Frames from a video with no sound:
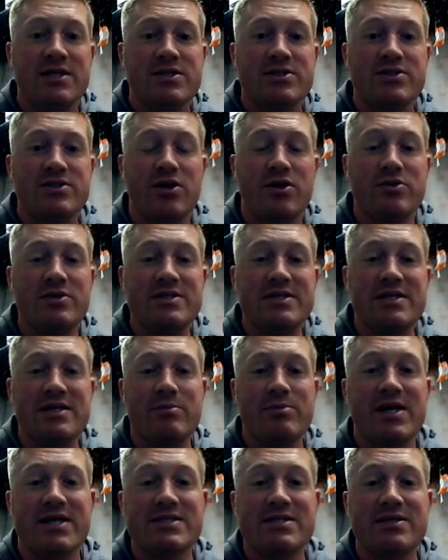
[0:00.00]
So
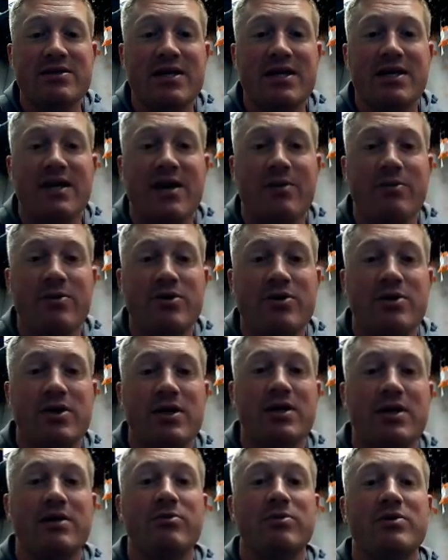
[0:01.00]
DBS League Night we're
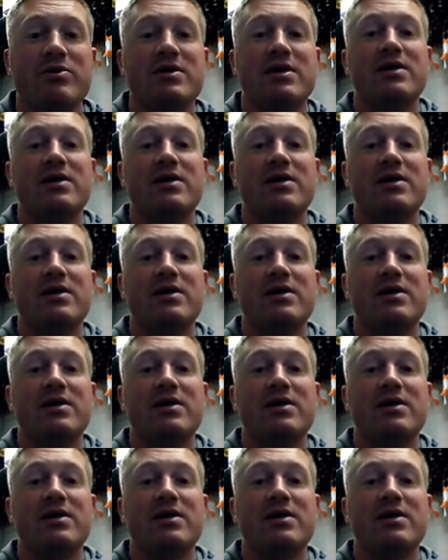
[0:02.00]
doing with the